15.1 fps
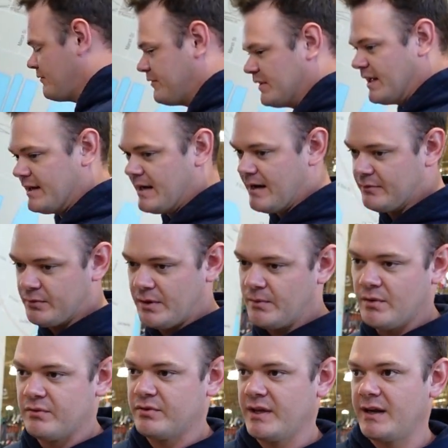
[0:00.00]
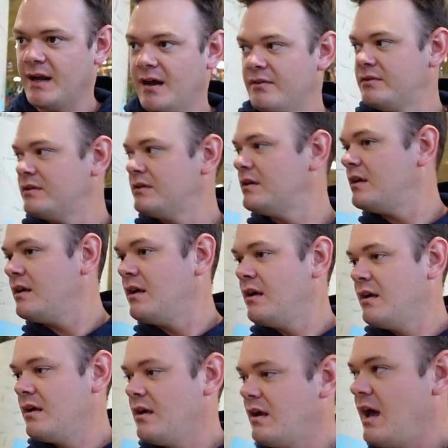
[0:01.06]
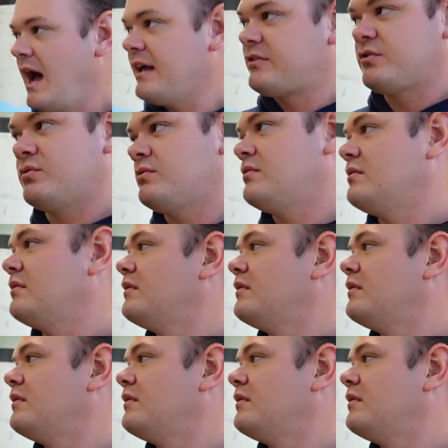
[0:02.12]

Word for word: Fillet knives, we don't want fillet knives. I swear.